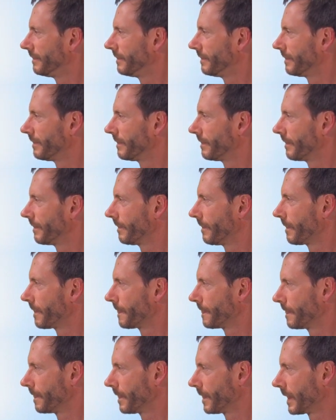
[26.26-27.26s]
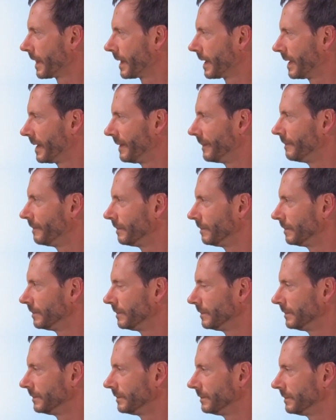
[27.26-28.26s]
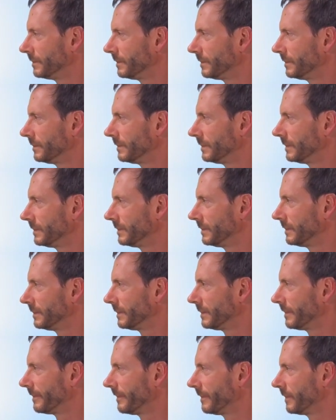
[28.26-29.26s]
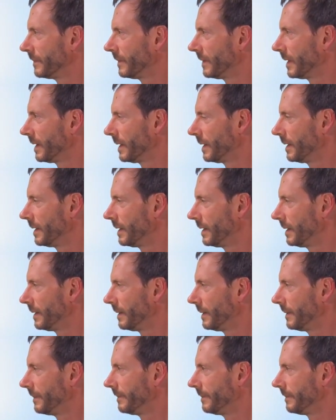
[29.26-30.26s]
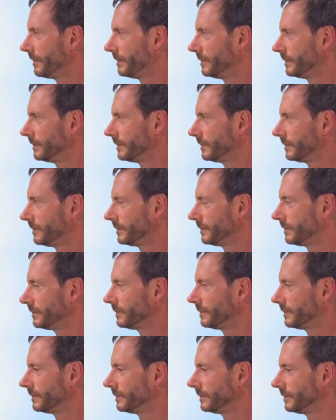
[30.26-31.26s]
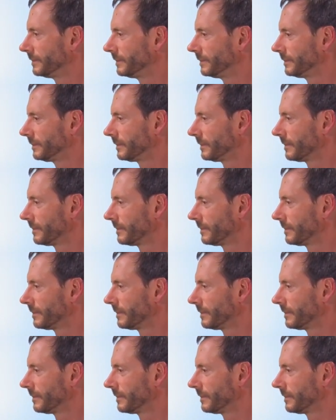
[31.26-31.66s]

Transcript: (not speaking)